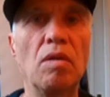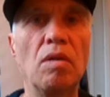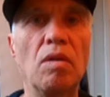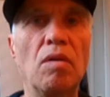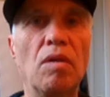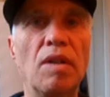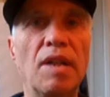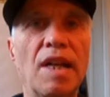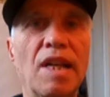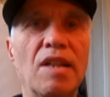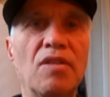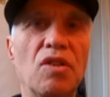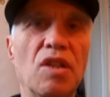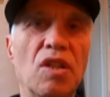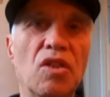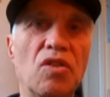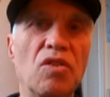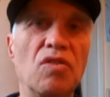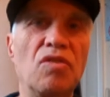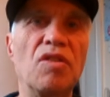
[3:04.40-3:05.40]

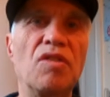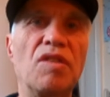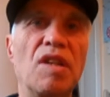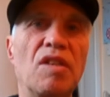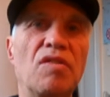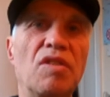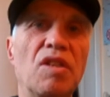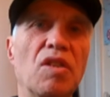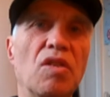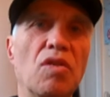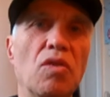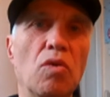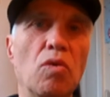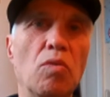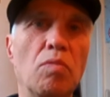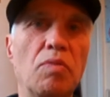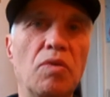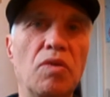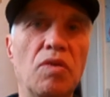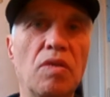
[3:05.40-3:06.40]
organisations, detecting
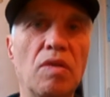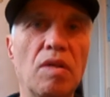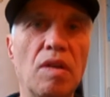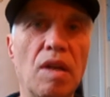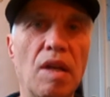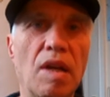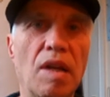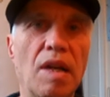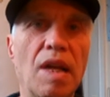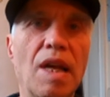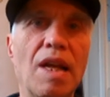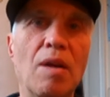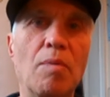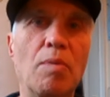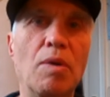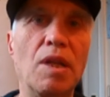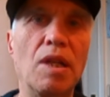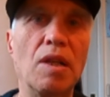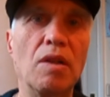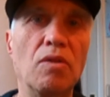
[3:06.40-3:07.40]
groups, and
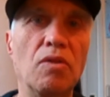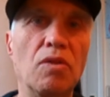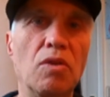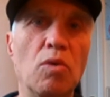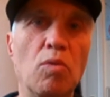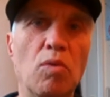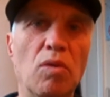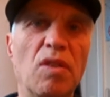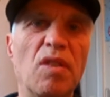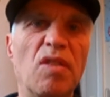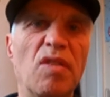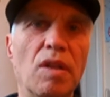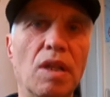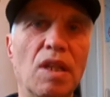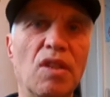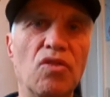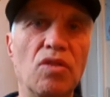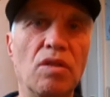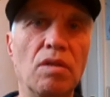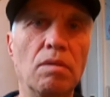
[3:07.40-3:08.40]
anybody else who wanted to
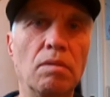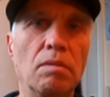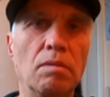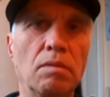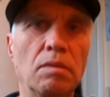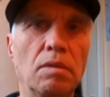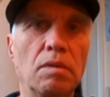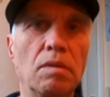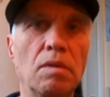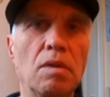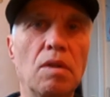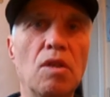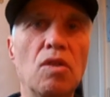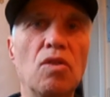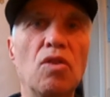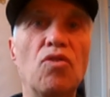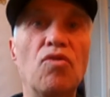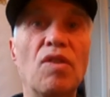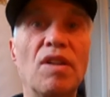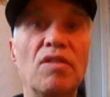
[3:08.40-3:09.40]
listen
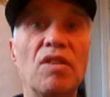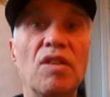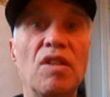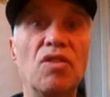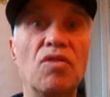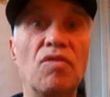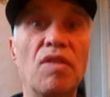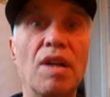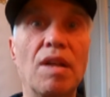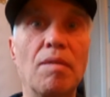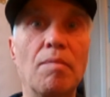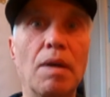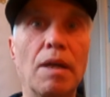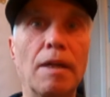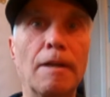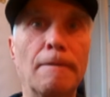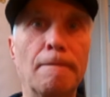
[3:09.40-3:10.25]
to try to discredit me.